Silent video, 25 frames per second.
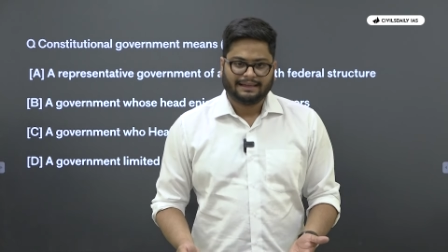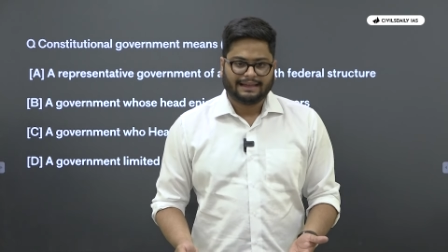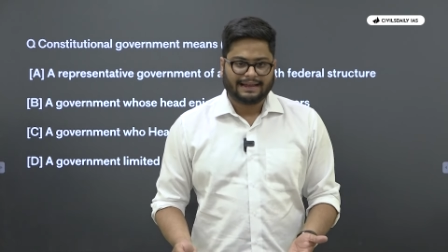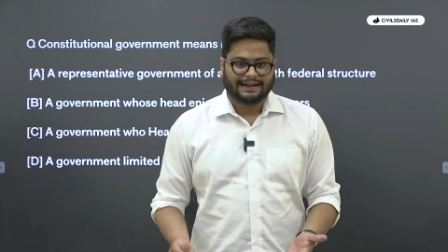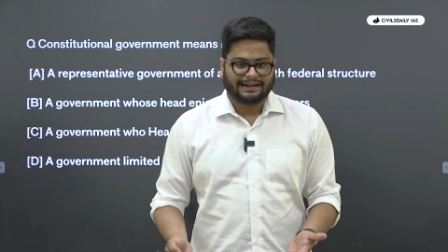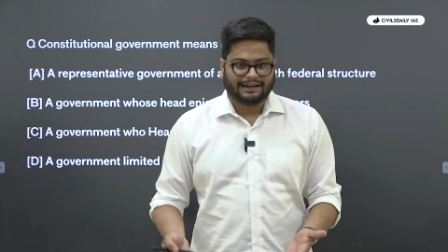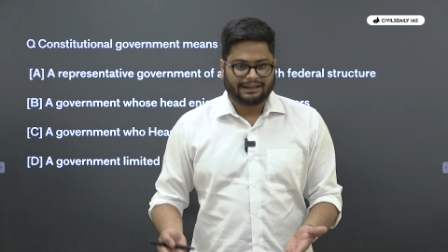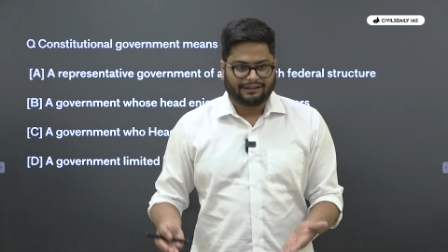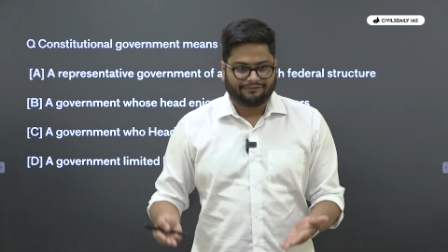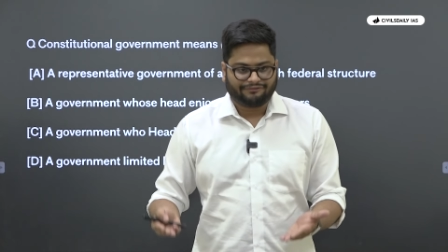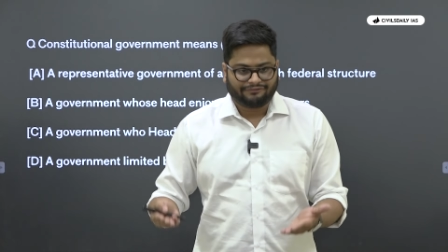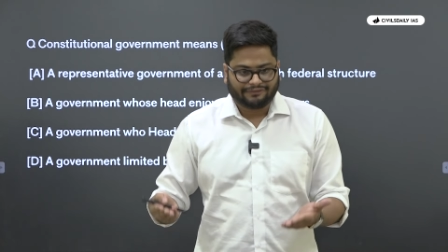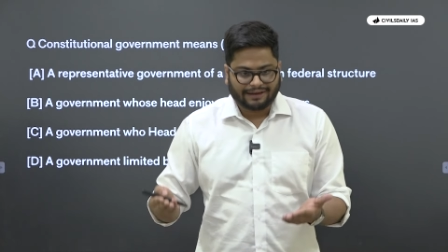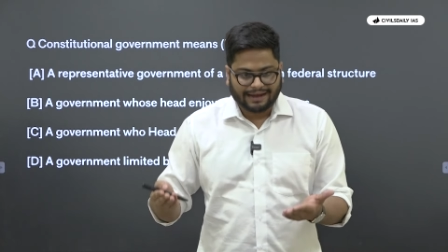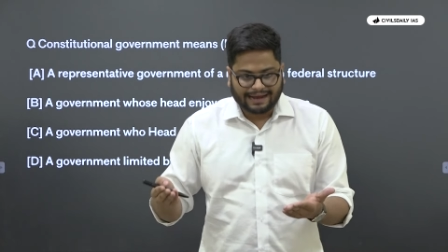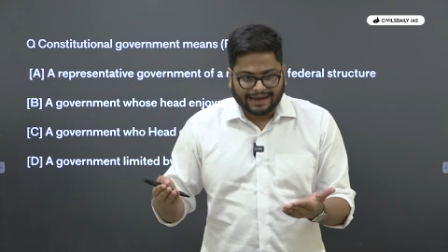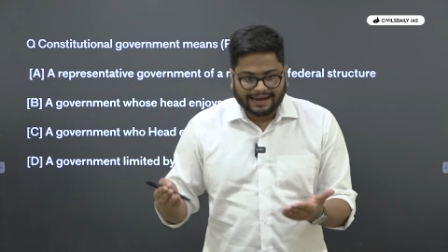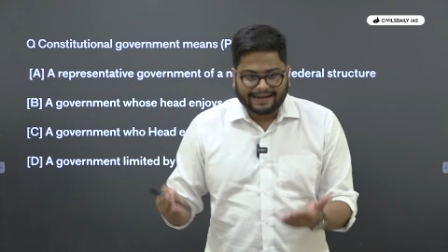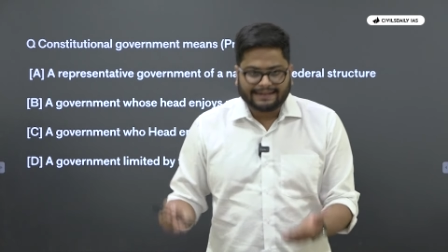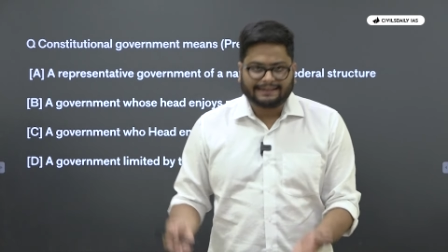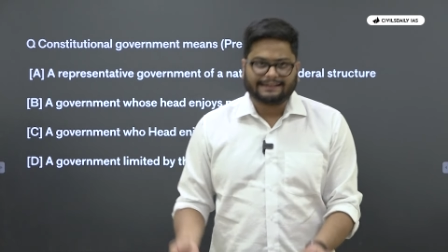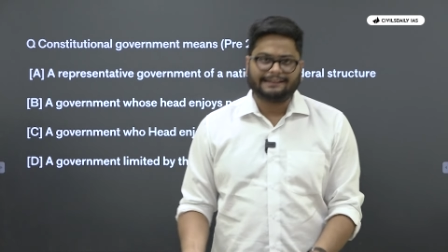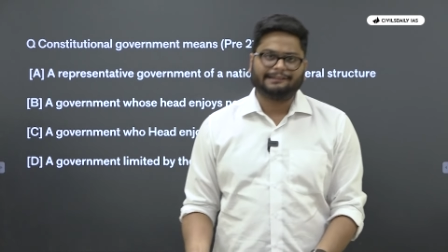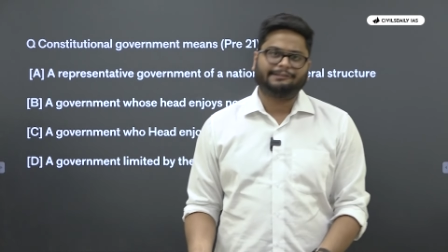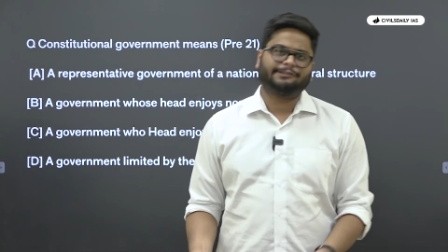And if
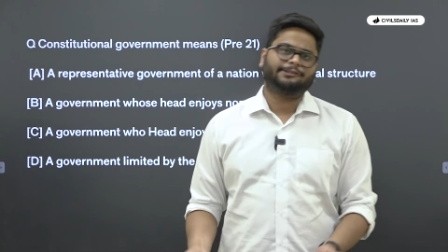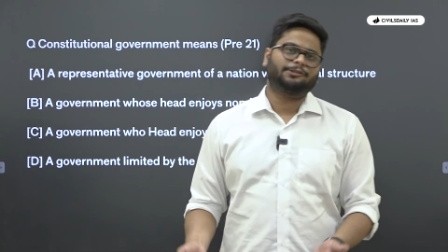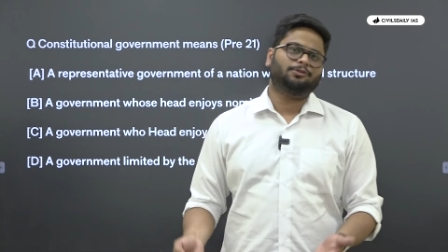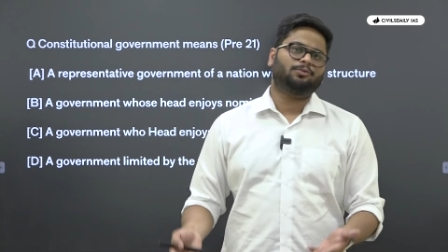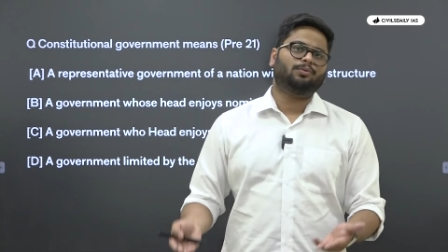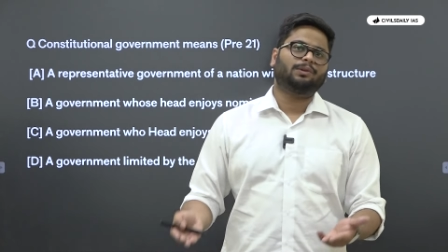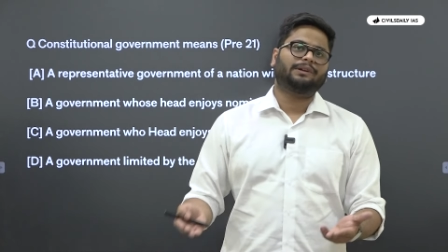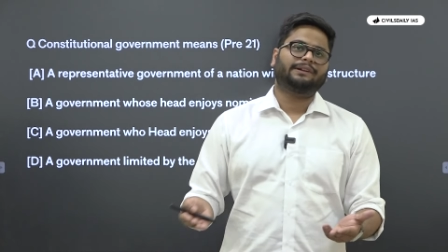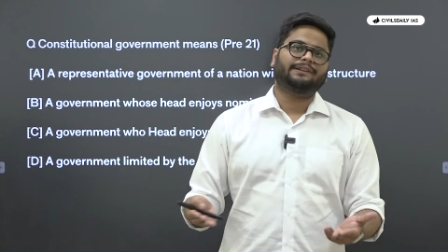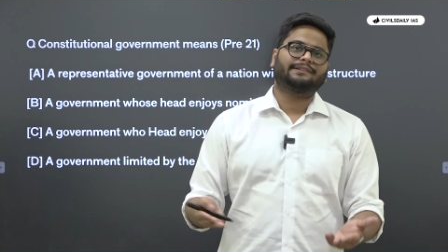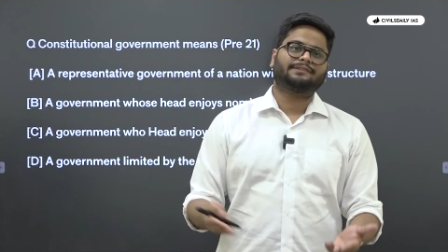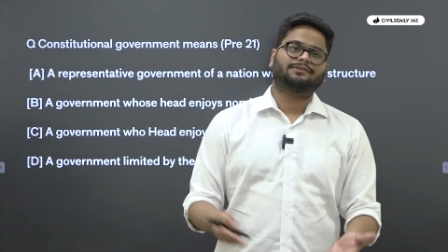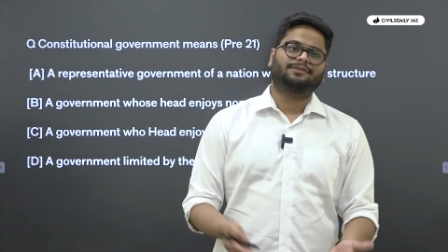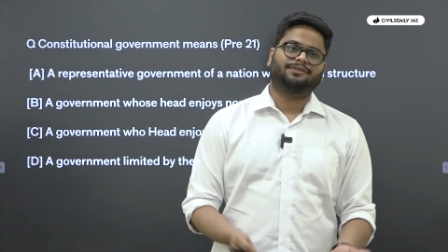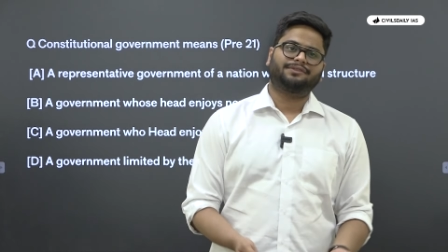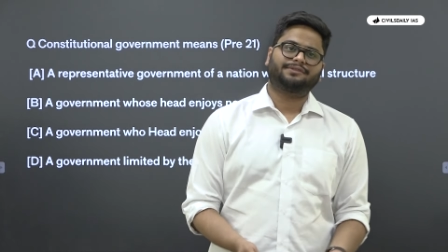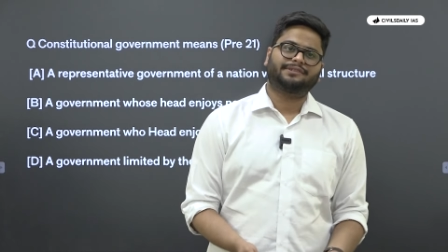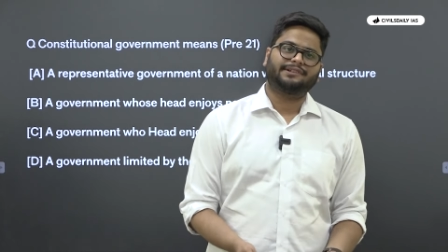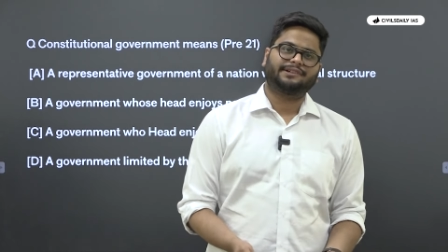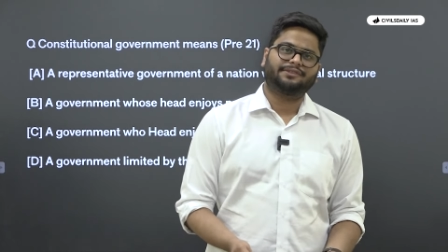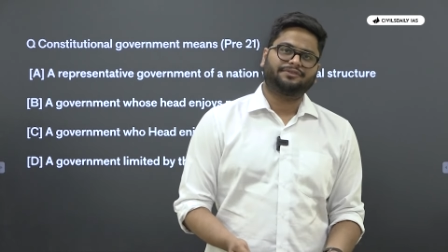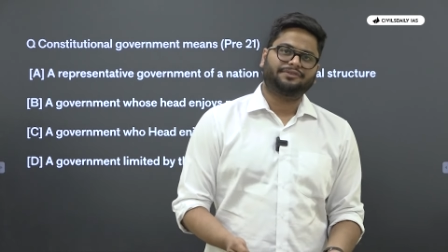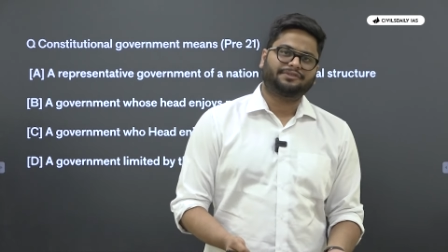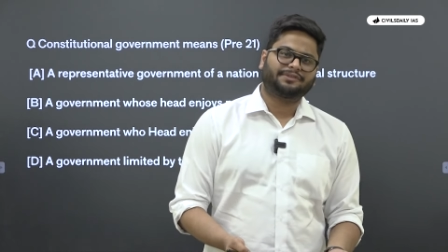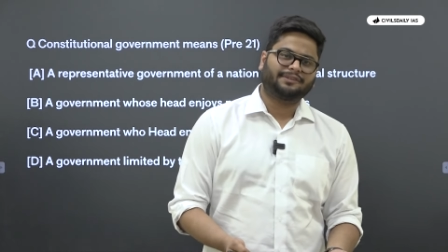I teach you what is
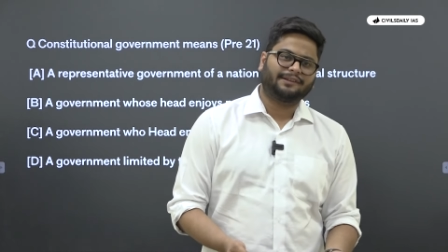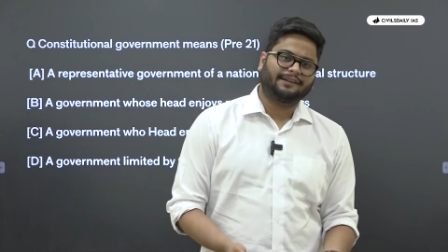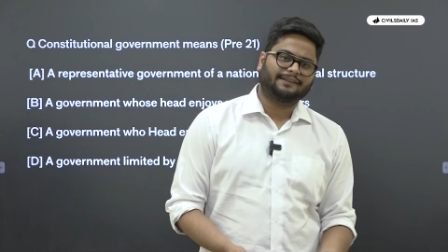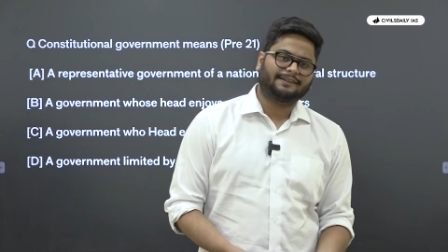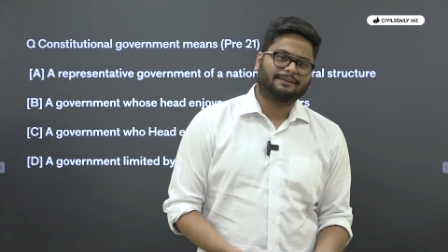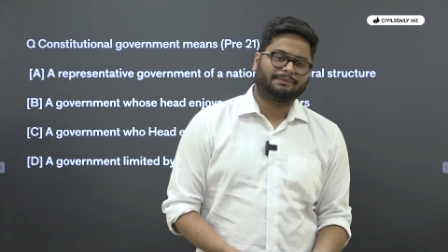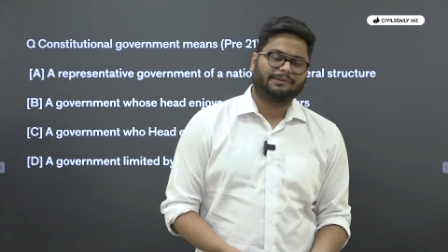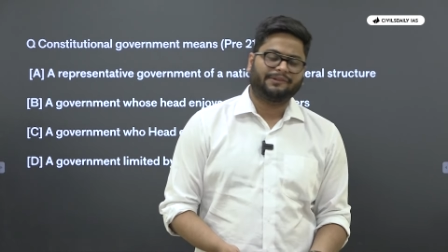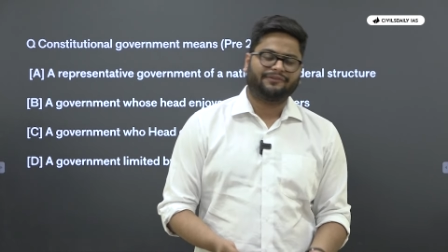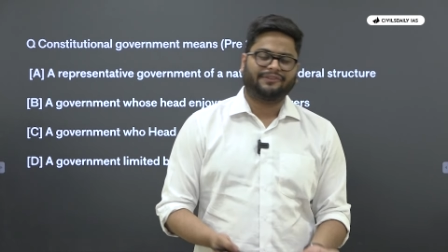constitutionalism,